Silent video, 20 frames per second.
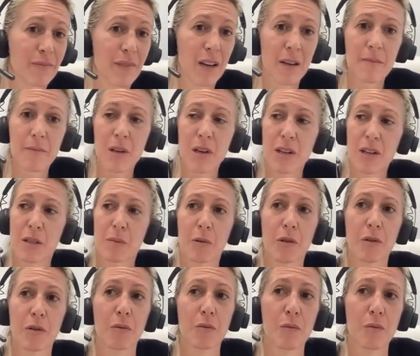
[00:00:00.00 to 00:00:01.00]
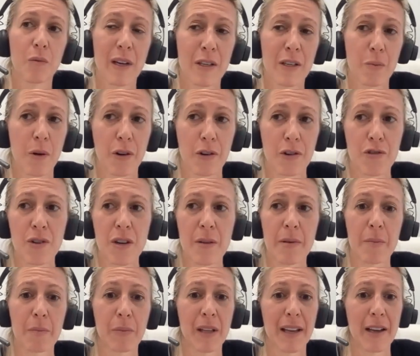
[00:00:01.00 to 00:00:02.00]
a municipal wastewater
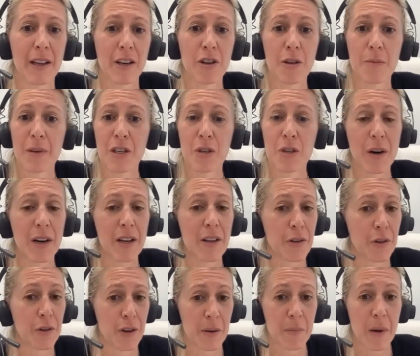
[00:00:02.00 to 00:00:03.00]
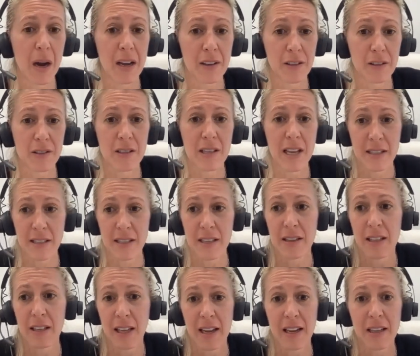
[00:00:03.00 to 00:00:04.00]
treatment plant, could be 20, 30 miles, as in
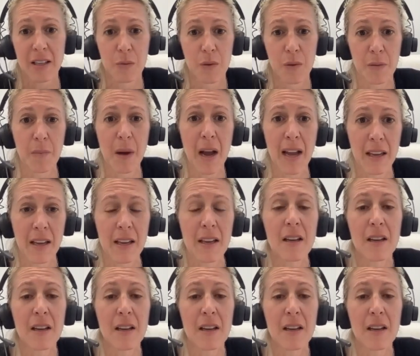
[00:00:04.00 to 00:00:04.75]
the case with my,